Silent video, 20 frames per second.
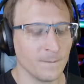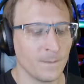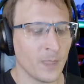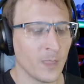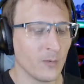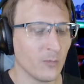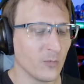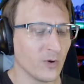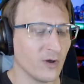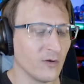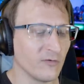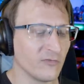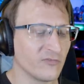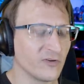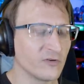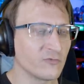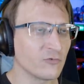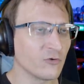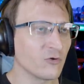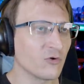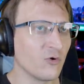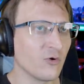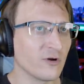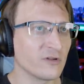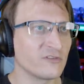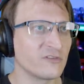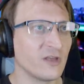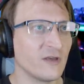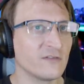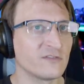Well, federal
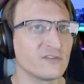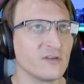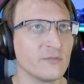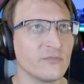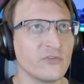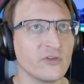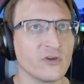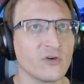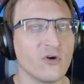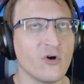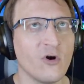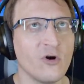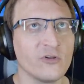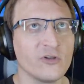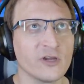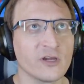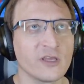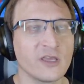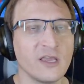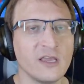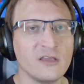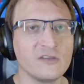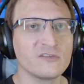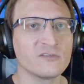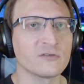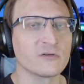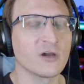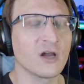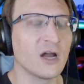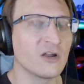courts have something called a case
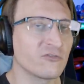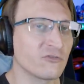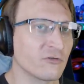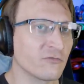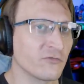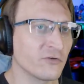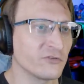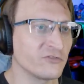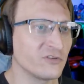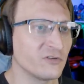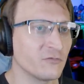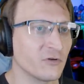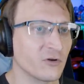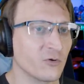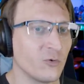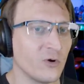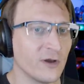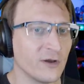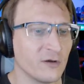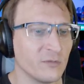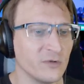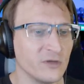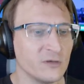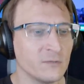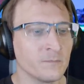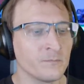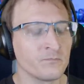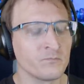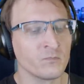or controversy requirement.